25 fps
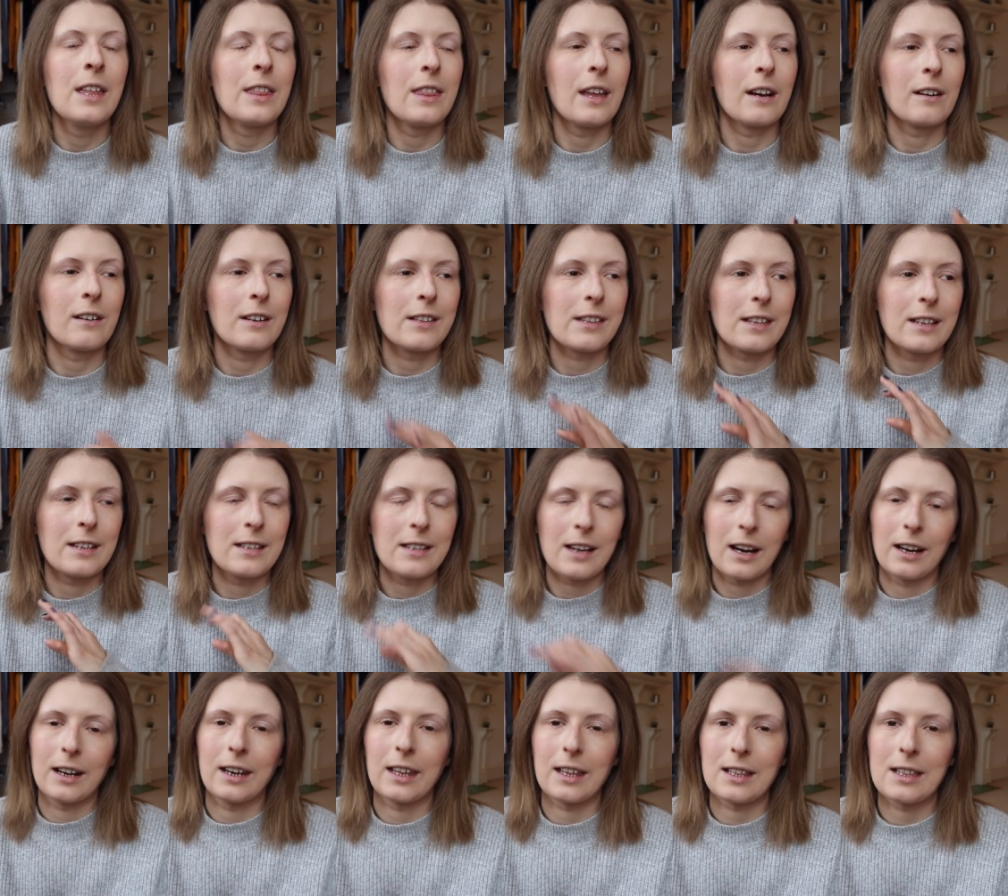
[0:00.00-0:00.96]
There is a
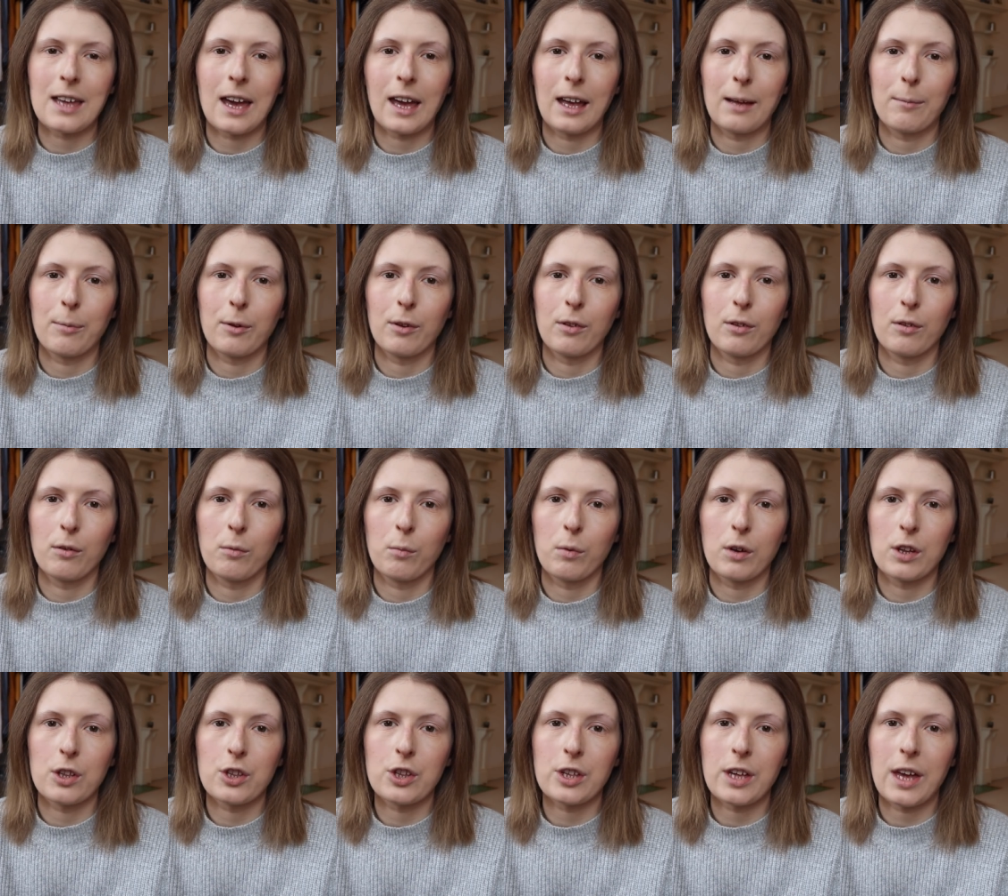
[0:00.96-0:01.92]
dining table,
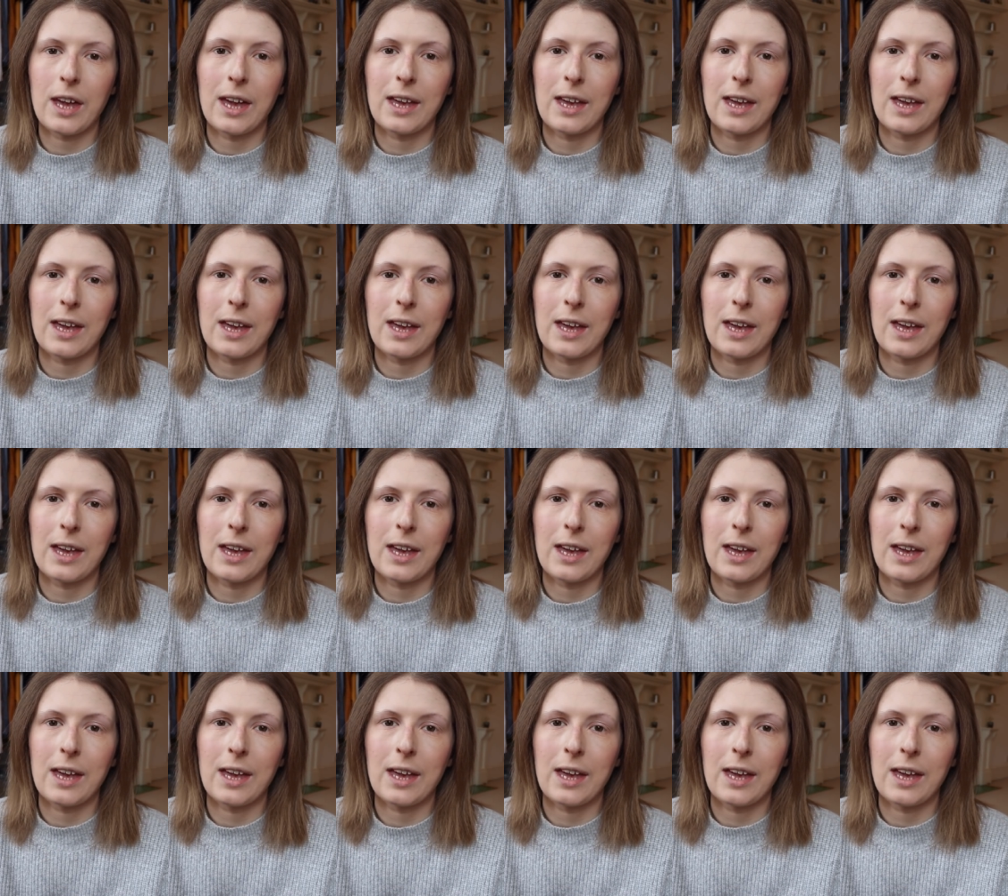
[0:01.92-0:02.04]
which